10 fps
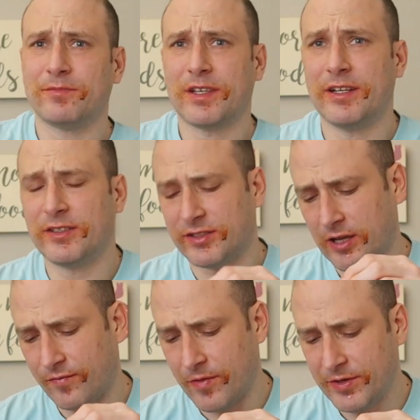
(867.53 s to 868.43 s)
getting the
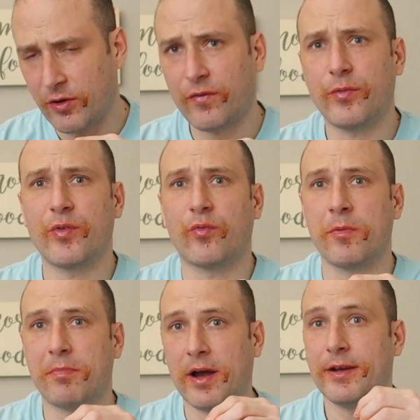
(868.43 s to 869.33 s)
stuff and the meat off it with
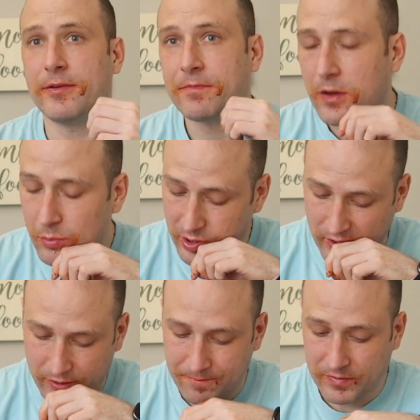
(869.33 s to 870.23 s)
1 bite. I'm not
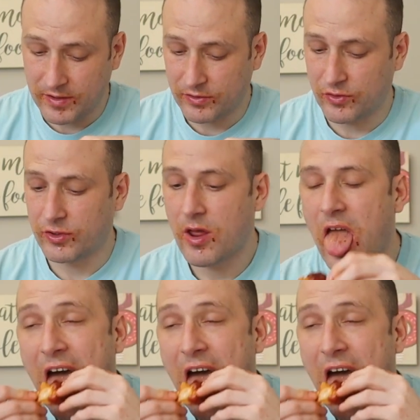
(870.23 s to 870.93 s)
that good.